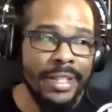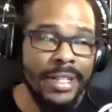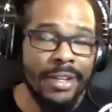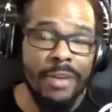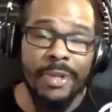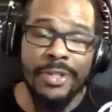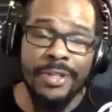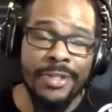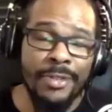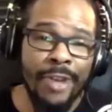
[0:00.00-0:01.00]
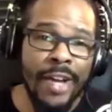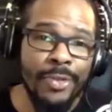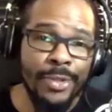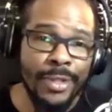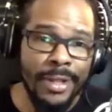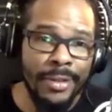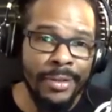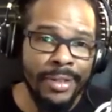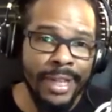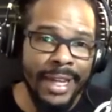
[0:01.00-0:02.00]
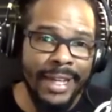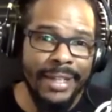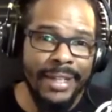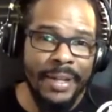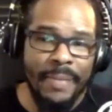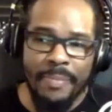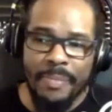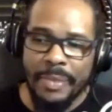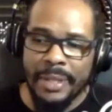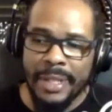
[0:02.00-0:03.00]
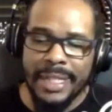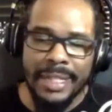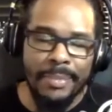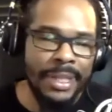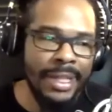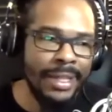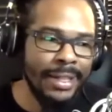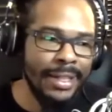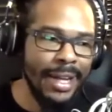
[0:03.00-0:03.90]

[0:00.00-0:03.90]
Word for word: it's almost a survival skill. Like that's something